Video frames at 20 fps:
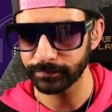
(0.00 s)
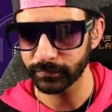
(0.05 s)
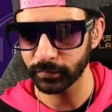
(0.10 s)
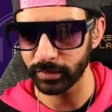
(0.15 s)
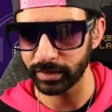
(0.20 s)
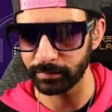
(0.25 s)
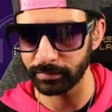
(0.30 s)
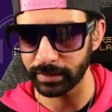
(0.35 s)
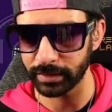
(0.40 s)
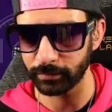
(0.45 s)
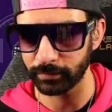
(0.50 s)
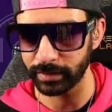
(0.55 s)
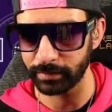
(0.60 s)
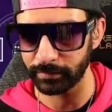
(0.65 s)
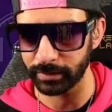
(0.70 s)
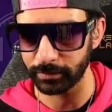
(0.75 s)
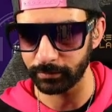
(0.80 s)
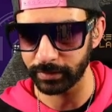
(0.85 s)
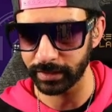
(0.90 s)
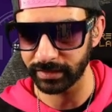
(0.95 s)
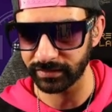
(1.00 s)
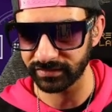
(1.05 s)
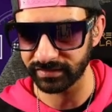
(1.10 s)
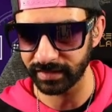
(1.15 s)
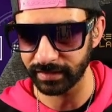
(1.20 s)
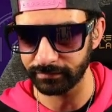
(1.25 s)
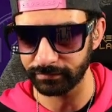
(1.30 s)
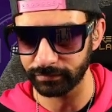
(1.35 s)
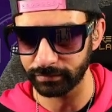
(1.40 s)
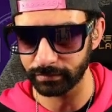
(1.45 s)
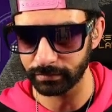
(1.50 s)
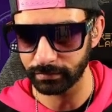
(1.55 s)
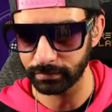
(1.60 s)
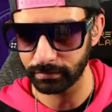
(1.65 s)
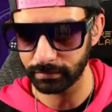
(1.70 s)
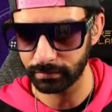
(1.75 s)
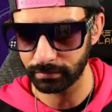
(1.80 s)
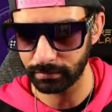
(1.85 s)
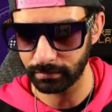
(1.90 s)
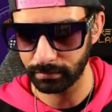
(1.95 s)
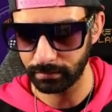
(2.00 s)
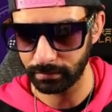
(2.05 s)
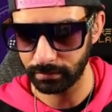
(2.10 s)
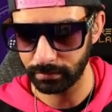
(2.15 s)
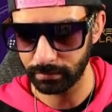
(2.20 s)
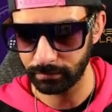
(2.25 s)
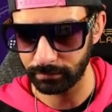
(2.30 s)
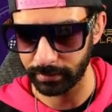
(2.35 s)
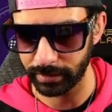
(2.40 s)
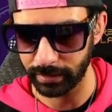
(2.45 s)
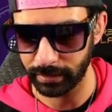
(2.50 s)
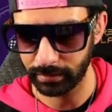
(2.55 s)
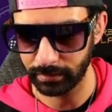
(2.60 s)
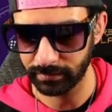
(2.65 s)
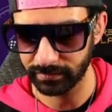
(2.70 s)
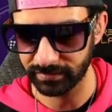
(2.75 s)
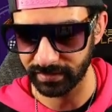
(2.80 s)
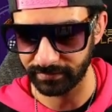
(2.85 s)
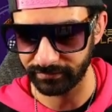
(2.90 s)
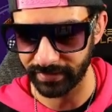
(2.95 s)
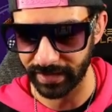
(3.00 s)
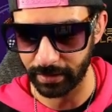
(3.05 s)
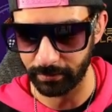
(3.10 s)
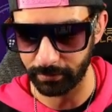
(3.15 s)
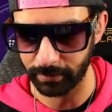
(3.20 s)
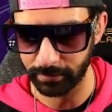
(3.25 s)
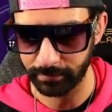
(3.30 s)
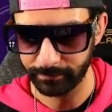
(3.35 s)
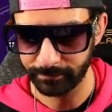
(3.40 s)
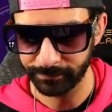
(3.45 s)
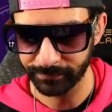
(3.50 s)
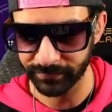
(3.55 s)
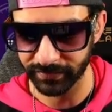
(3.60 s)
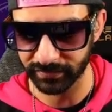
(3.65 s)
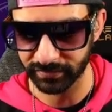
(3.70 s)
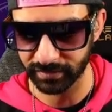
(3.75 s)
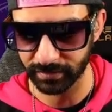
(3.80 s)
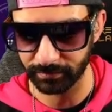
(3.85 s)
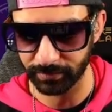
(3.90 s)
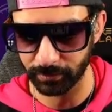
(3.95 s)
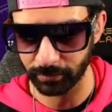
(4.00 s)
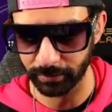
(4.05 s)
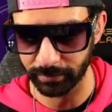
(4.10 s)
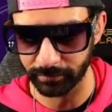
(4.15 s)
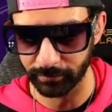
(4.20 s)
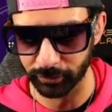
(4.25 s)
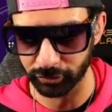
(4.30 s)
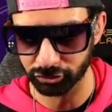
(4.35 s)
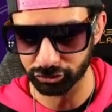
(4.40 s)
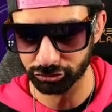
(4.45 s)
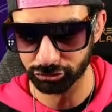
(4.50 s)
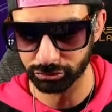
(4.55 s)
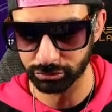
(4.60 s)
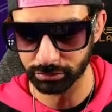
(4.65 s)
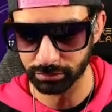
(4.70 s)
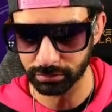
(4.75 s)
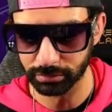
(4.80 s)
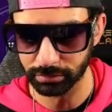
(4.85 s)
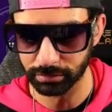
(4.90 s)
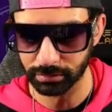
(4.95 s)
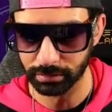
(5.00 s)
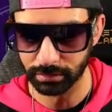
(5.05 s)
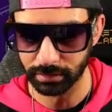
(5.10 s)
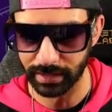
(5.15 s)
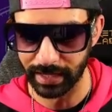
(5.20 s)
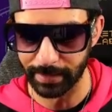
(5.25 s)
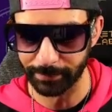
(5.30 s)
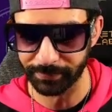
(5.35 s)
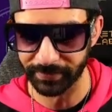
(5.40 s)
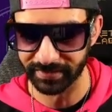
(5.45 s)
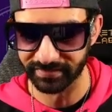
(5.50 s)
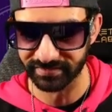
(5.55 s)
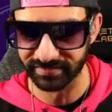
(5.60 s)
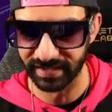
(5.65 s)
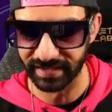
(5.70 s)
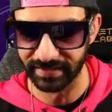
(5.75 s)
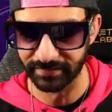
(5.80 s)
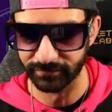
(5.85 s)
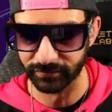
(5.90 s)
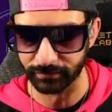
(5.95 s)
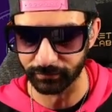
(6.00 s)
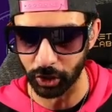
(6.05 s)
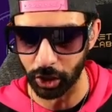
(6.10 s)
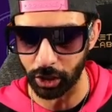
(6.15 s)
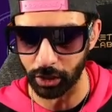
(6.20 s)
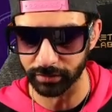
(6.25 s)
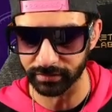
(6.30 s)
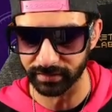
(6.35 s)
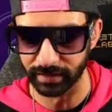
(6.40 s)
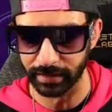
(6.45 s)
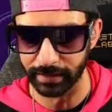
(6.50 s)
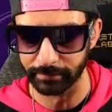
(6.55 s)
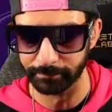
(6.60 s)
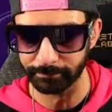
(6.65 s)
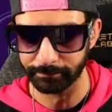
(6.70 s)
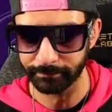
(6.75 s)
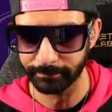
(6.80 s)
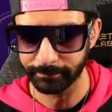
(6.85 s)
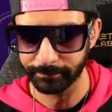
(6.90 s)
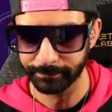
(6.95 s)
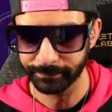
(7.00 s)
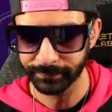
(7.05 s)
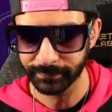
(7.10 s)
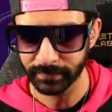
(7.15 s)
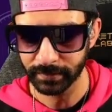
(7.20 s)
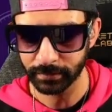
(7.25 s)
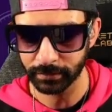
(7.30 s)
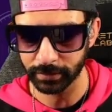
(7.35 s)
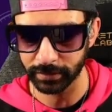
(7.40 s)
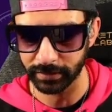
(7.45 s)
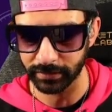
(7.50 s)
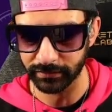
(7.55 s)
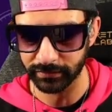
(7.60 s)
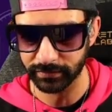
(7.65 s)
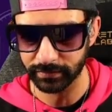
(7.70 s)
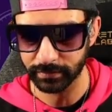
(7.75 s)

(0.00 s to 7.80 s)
Wait a minute, wait a minute. We can save. Ready? Save that one. This is going to be one of the most epic saves of all time. Look at this.